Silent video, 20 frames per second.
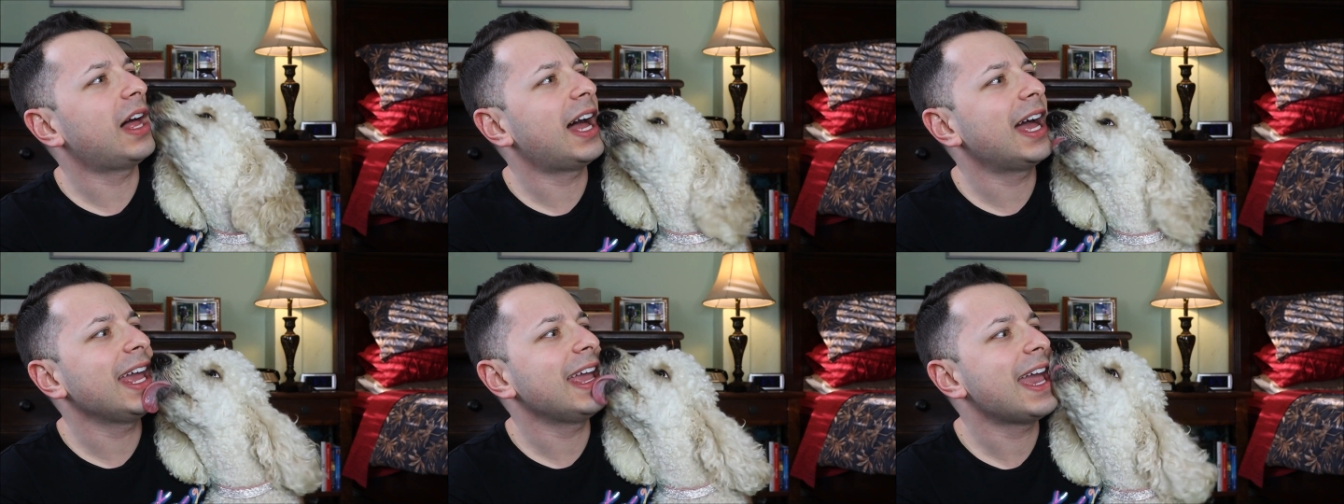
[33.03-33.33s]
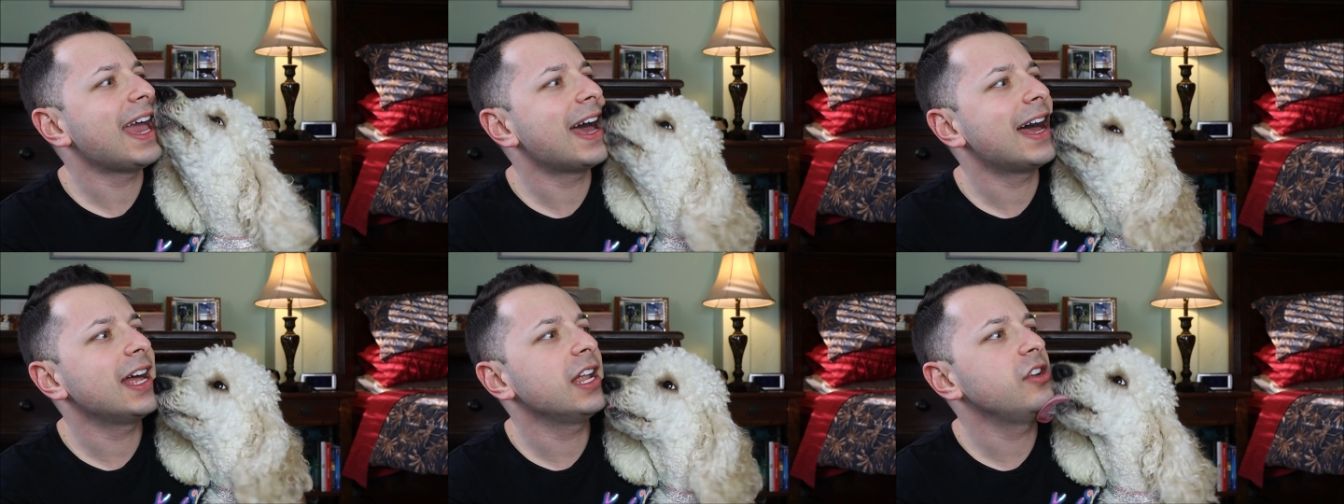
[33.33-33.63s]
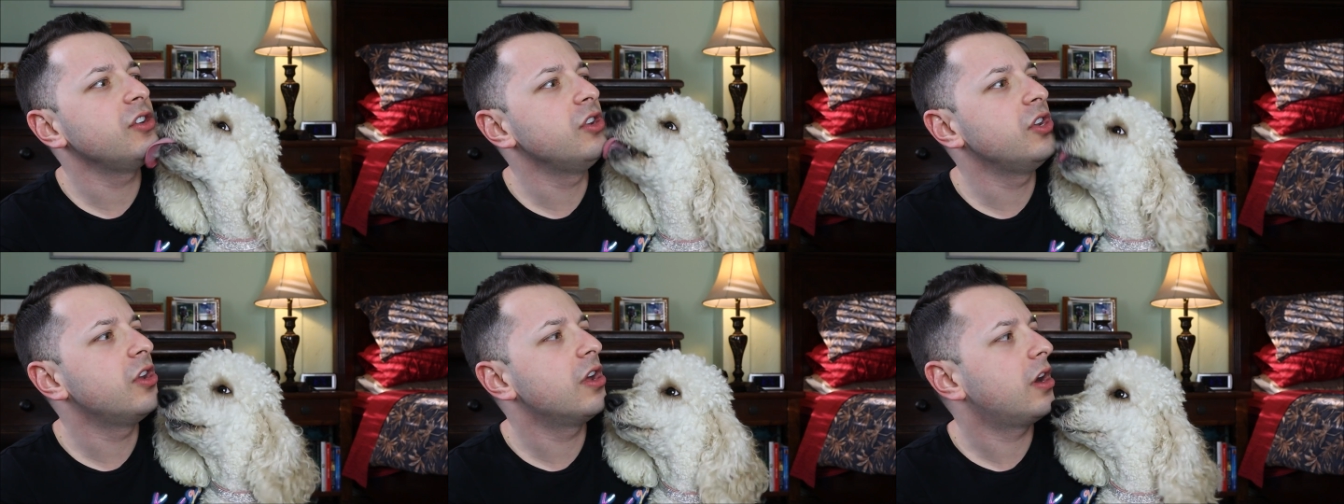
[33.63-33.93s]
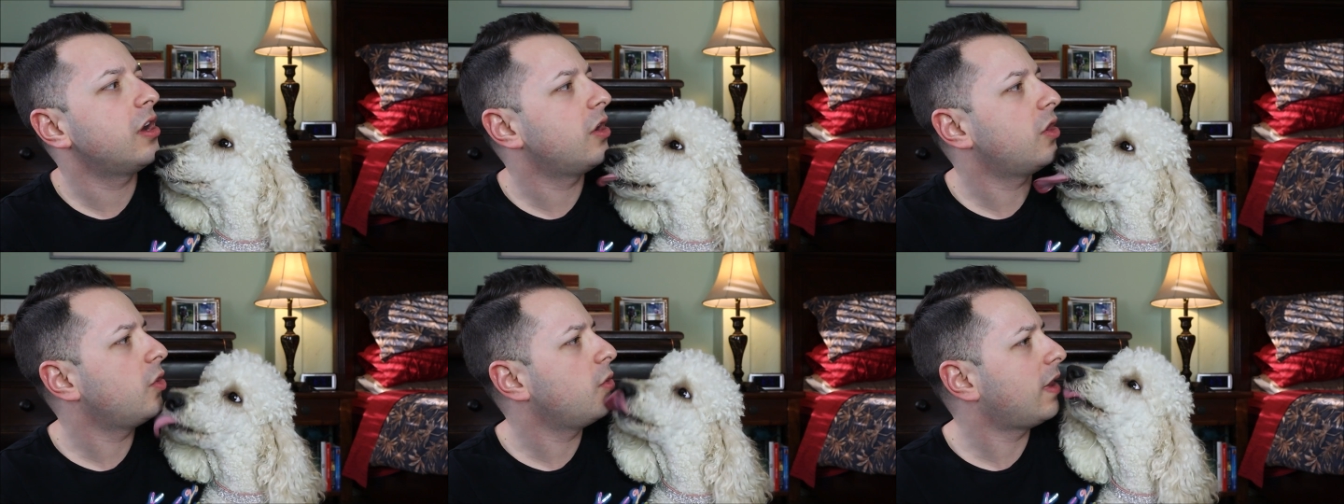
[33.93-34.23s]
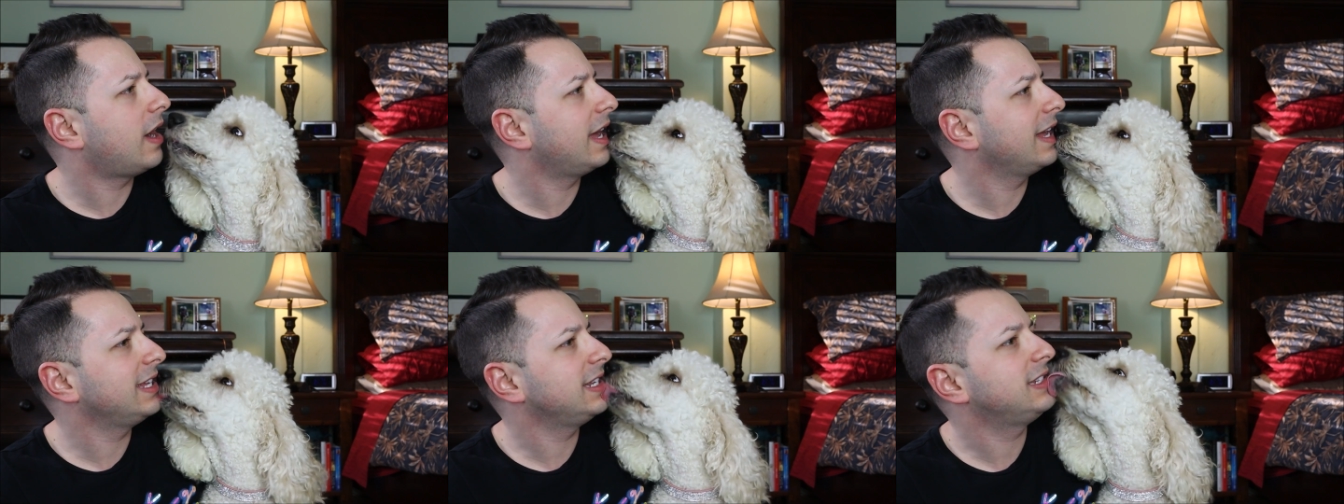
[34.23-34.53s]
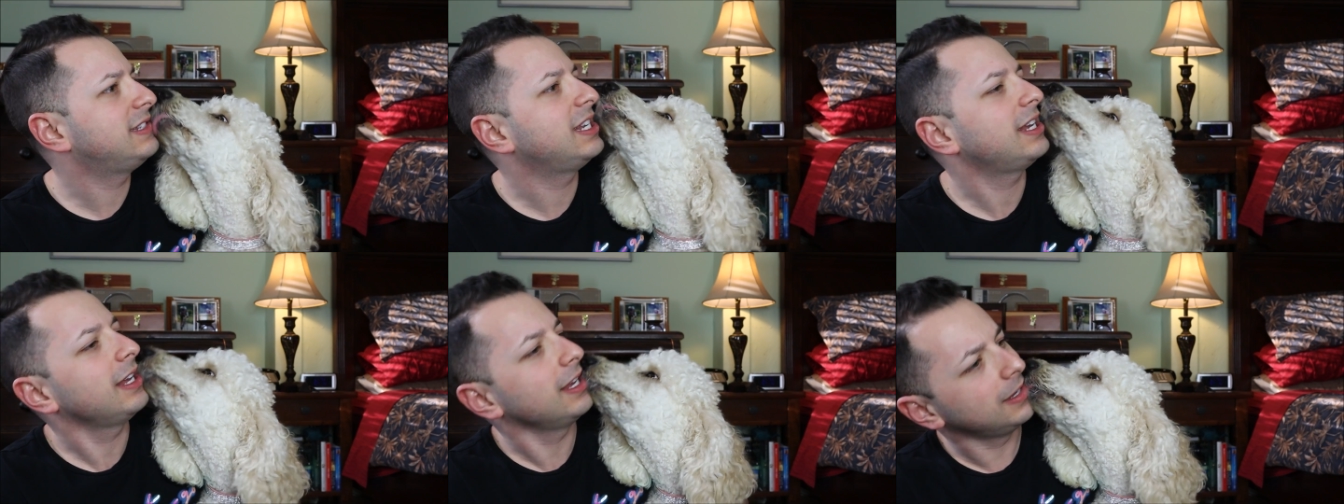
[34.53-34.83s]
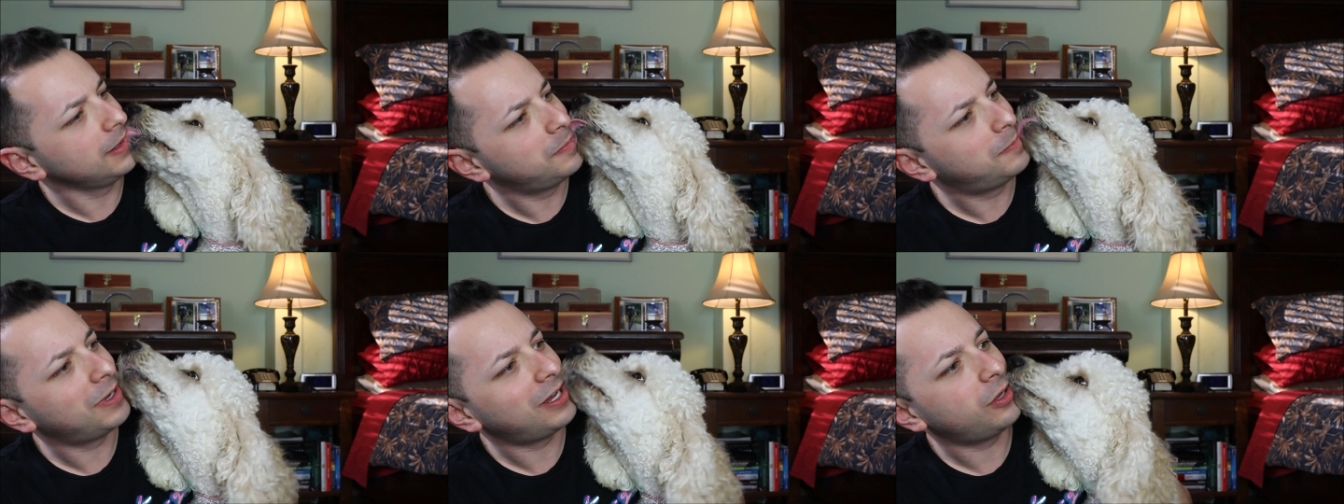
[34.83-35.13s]
I had no
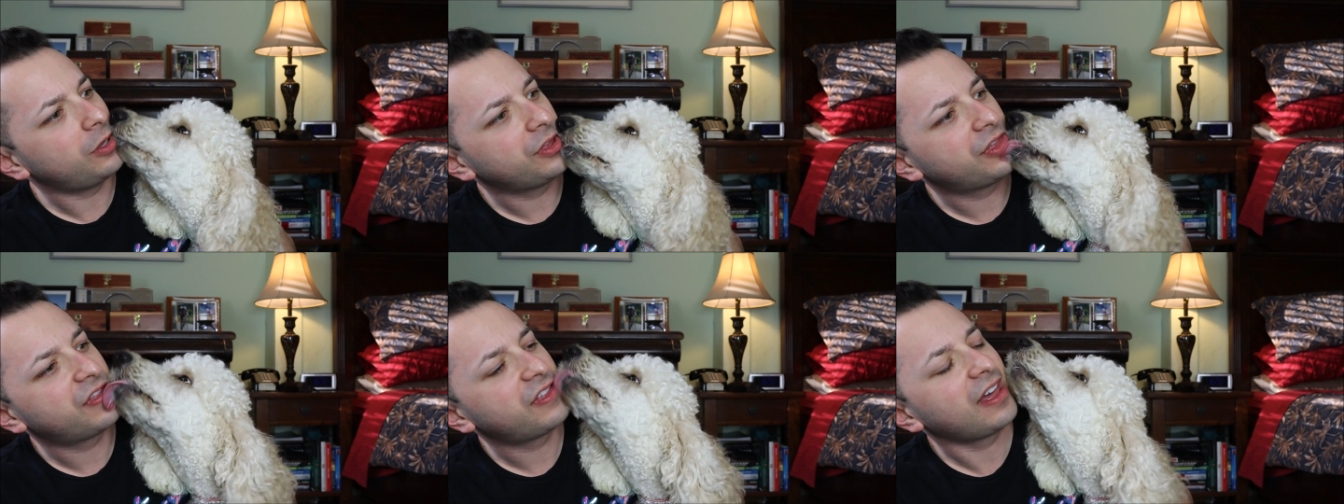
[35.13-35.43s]
idea about